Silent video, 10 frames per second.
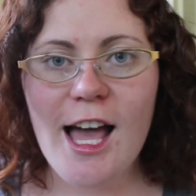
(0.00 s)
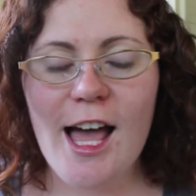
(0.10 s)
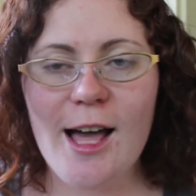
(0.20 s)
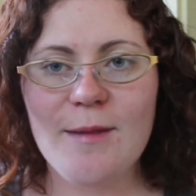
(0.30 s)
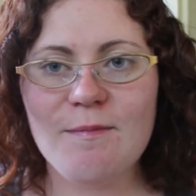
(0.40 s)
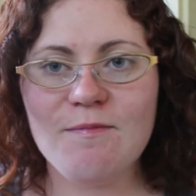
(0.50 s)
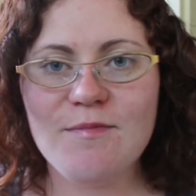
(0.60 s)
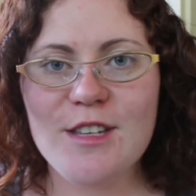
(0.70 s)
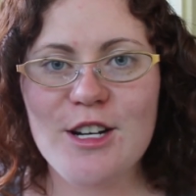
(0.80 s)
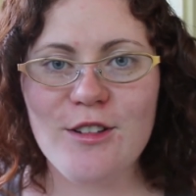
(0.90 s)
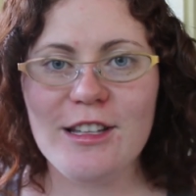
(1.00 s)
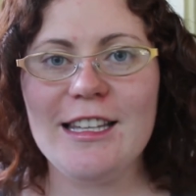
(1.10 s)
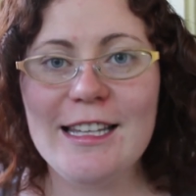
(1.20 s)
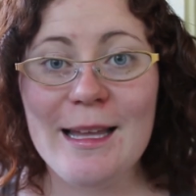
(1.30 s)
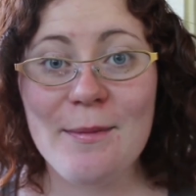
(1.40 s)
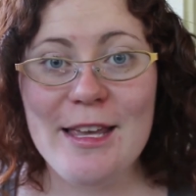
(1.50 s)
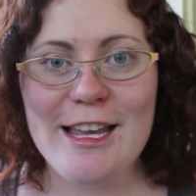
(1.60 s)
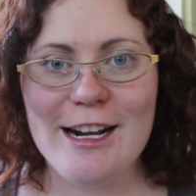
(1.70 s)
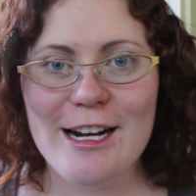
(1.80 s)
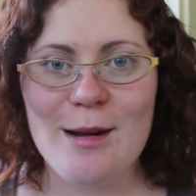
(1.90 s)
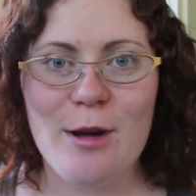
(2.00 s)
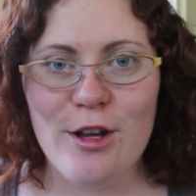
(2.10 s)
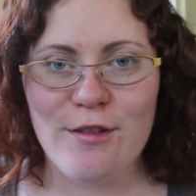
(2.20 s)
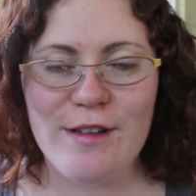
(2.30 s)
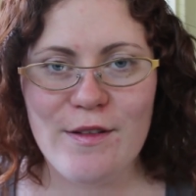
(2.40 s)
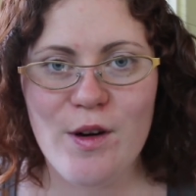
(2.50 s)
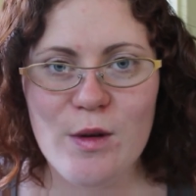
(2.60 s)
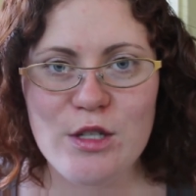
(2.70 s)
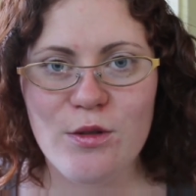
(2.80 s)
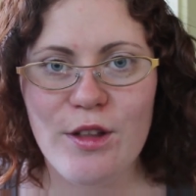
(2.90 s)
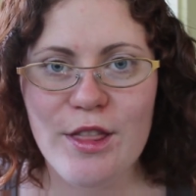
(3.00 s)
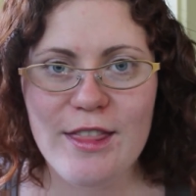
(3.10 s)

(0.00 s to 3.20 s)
Let me hear about your favorite ritual.